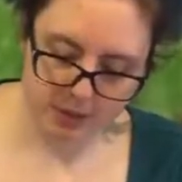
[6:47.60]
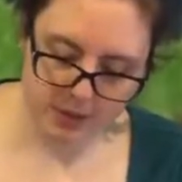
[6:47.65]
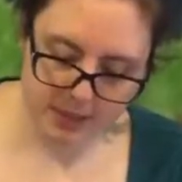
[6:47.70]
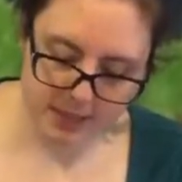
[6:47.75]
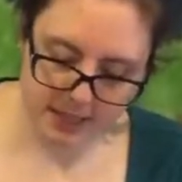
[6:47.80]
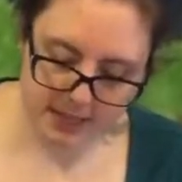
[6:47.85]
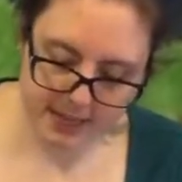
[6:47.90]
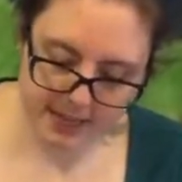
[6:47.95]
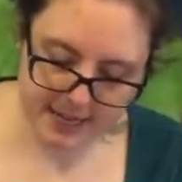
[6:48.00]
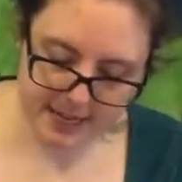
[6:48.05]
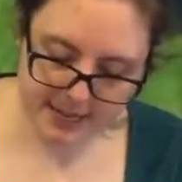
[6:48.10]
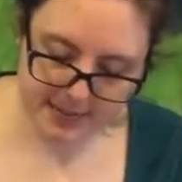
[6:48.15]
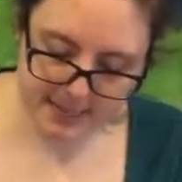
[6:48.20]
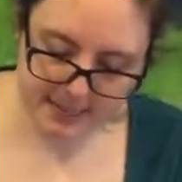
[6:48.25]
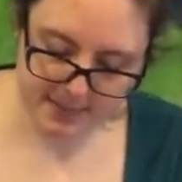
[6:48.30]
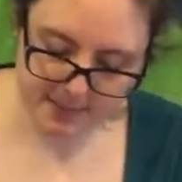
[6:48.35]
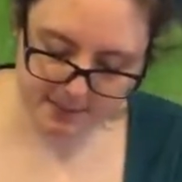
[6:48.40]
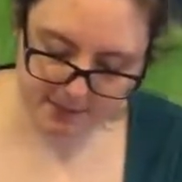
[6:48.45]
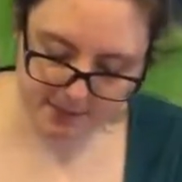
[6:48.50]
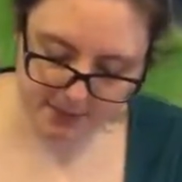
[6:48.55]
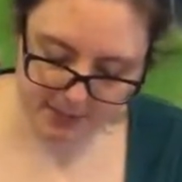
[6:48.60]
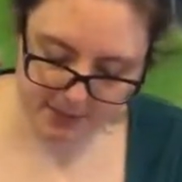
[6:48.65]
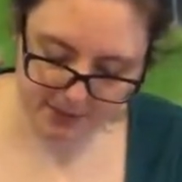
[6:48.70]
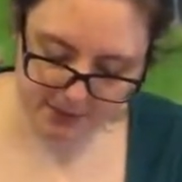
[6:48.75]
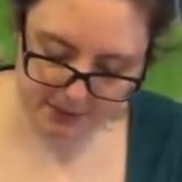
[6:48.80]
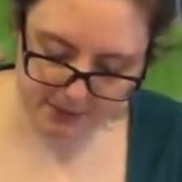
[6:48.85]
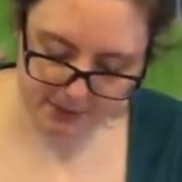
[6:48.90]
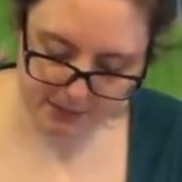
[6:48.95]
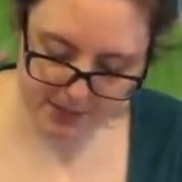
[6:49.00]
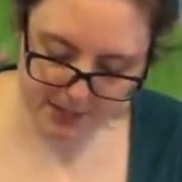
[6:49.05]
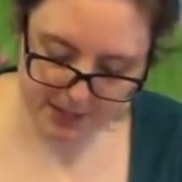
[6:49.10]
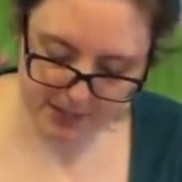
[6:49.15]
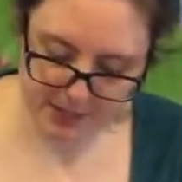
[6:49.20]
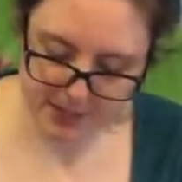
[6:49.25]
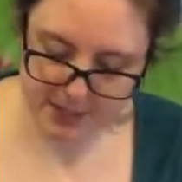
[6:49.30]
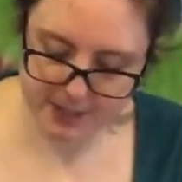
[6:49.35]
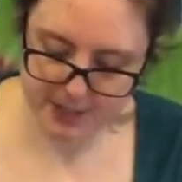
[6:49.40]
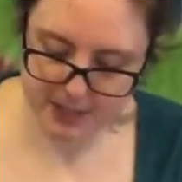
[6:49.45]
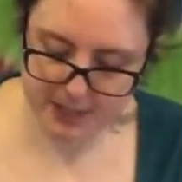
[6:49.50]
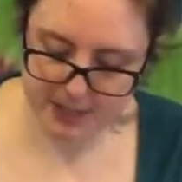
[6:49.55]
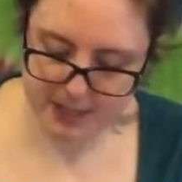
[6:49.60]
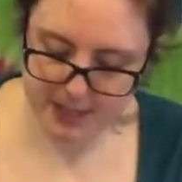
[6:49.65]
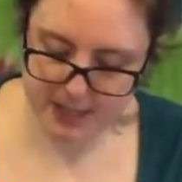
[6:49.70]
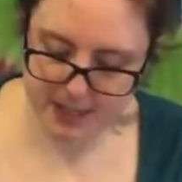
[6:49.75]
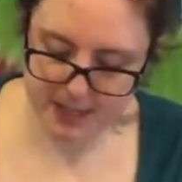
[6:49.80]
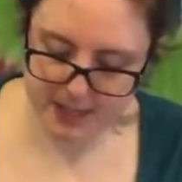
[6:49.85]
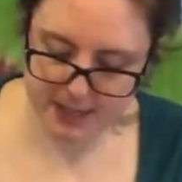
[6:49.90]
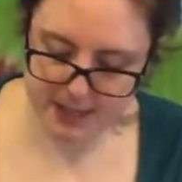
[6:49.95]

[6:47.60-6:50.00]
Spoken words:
cut some little fingers